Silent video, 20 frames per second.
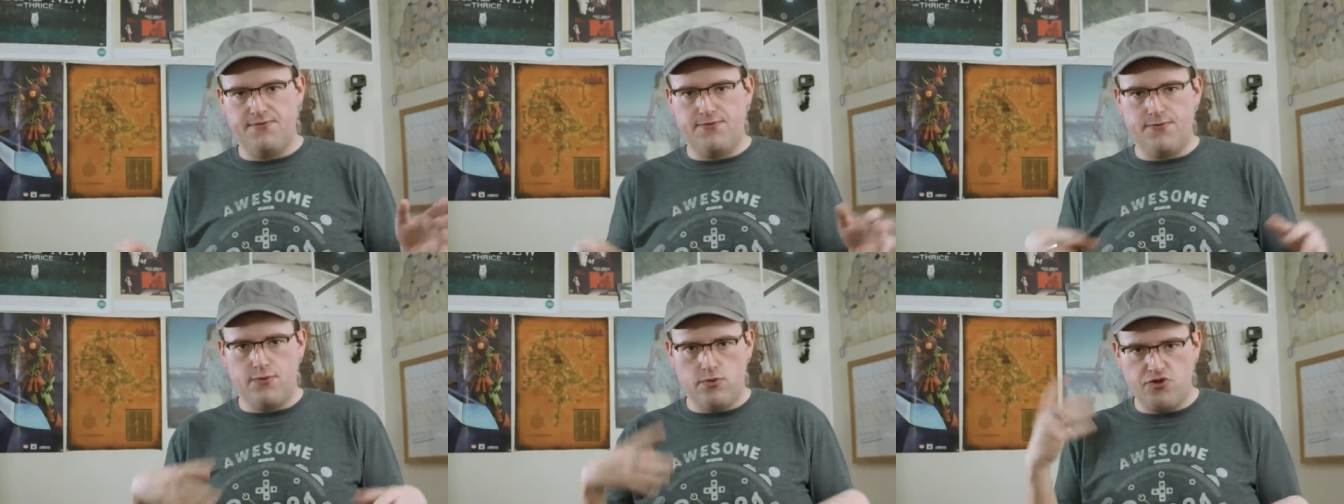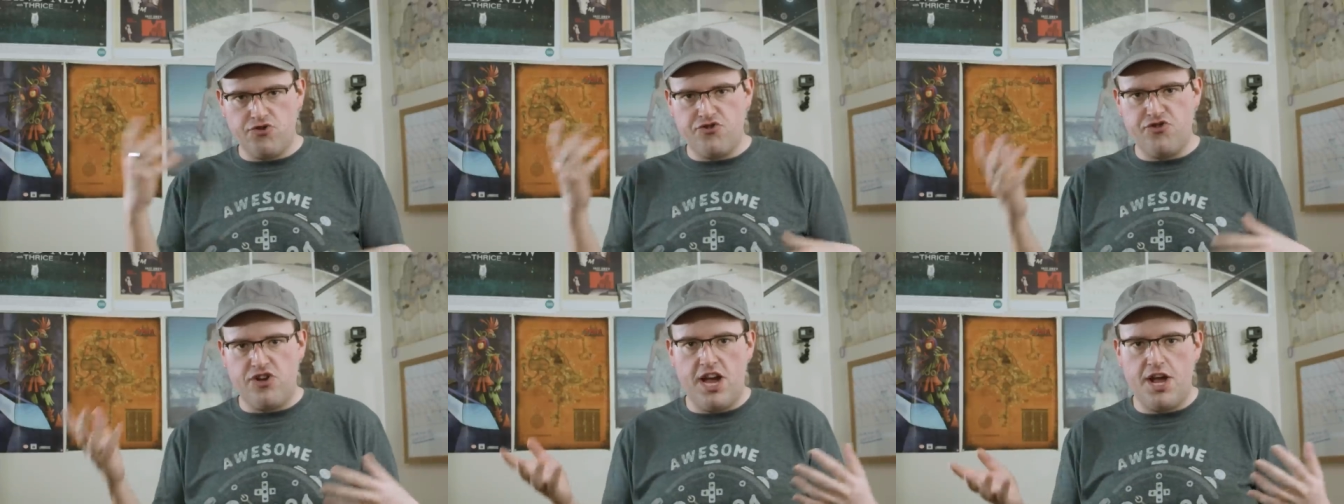
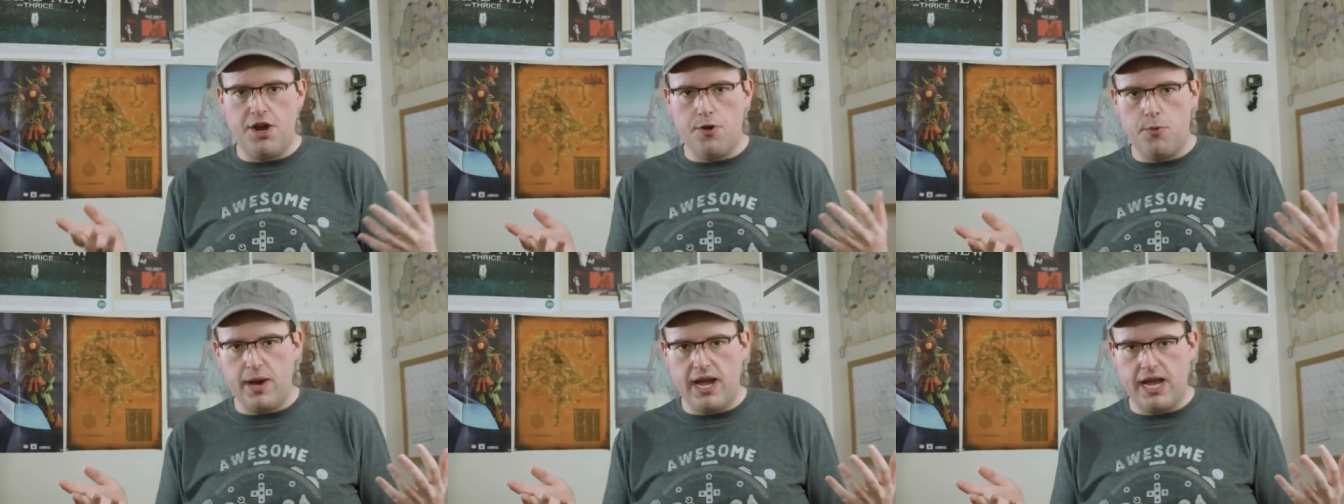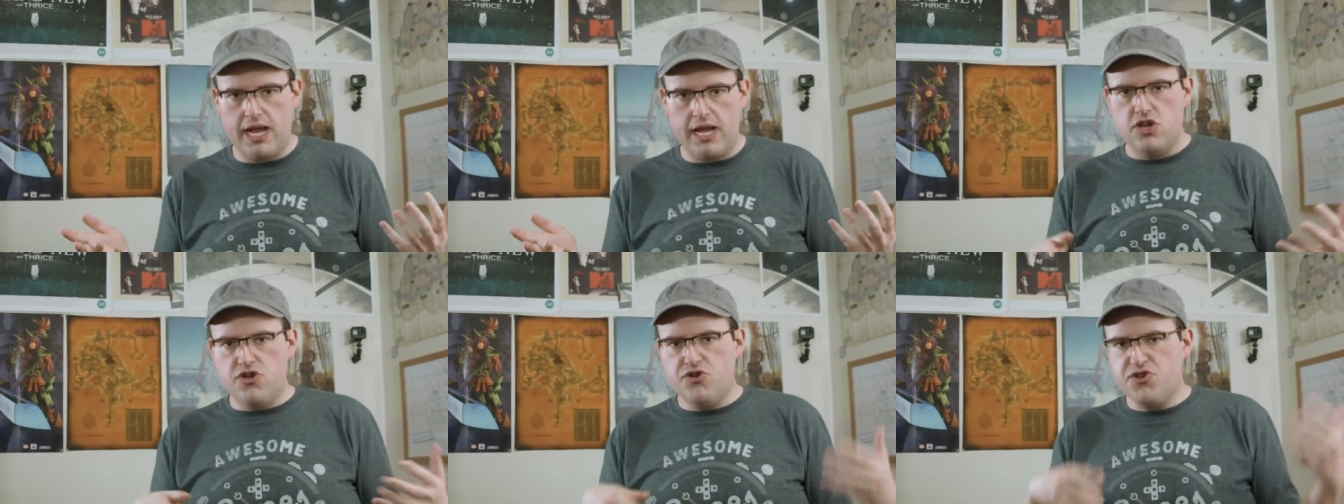
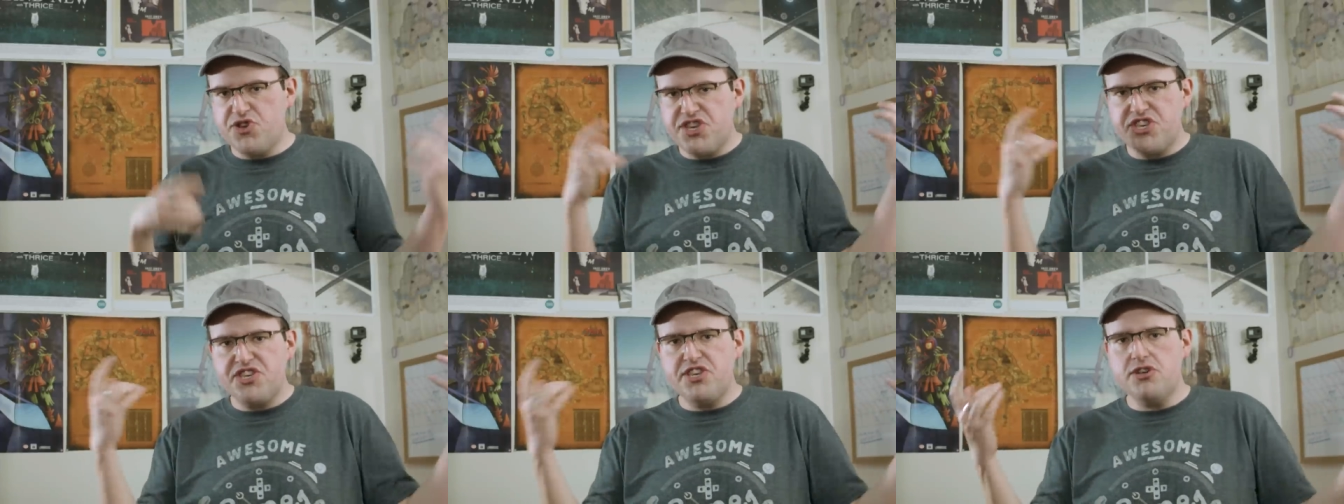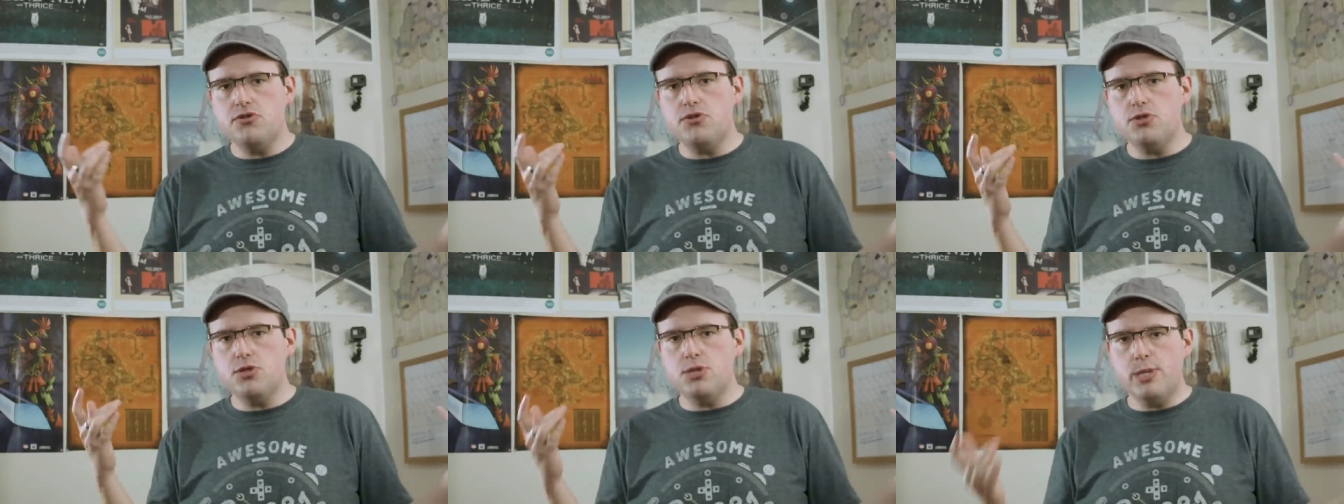foreshadowing, you're
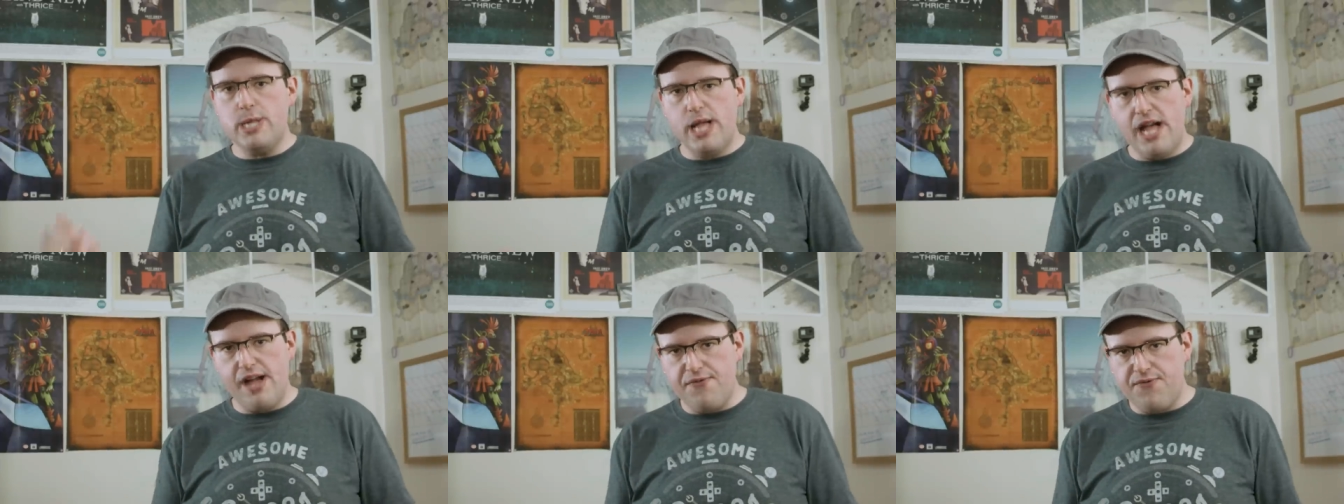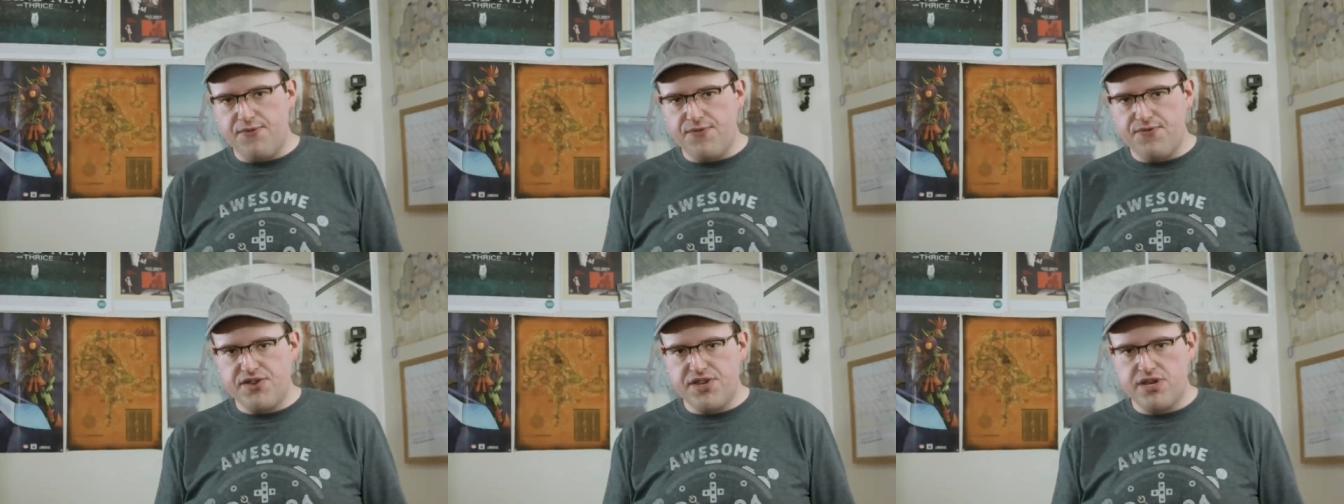still
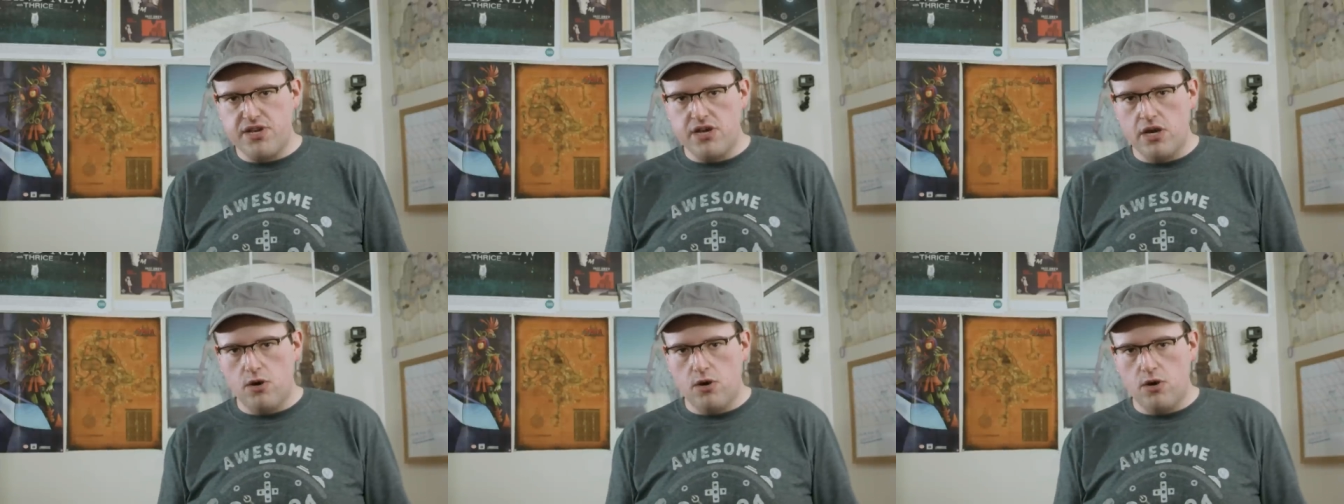left